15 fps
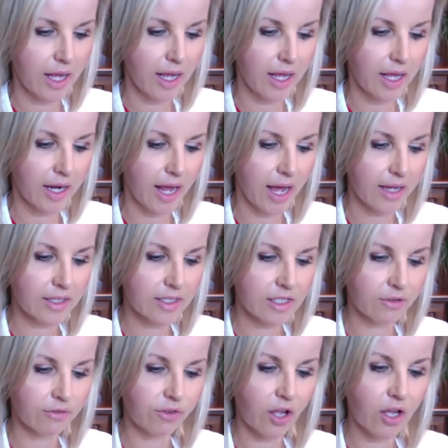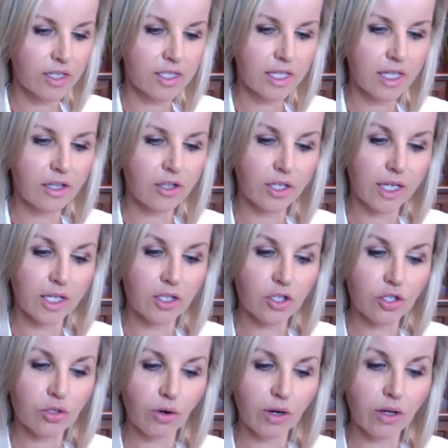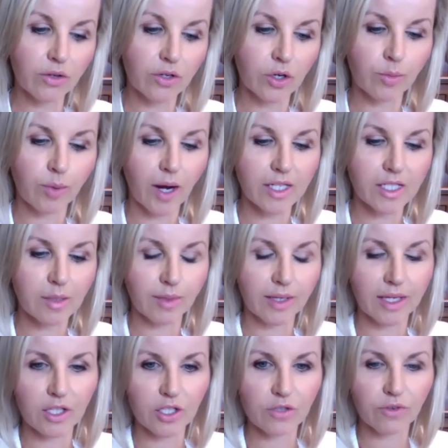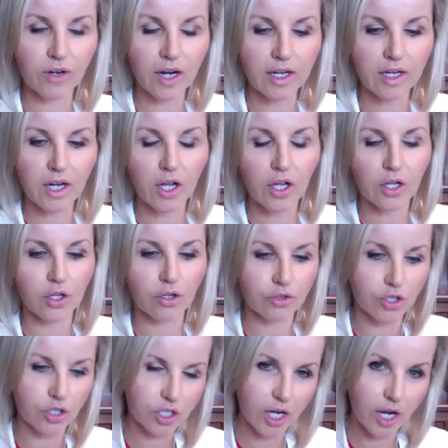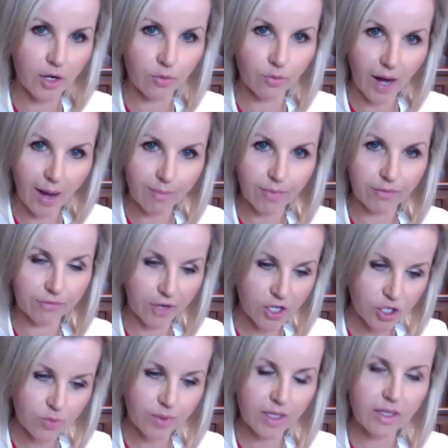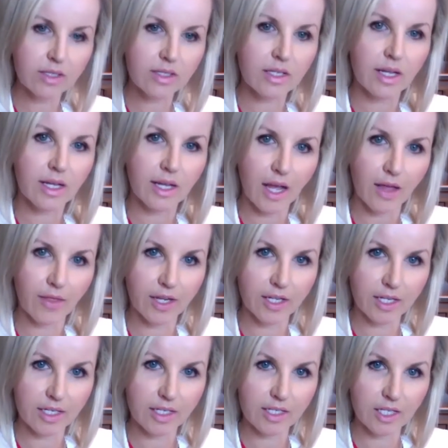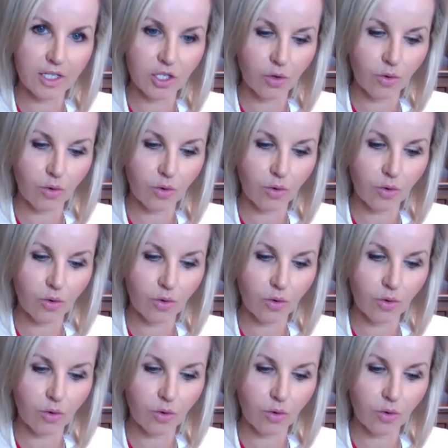And as the floss either gets soiled or possibly gets frayed, you'll just unwrap a fresh piece and then continue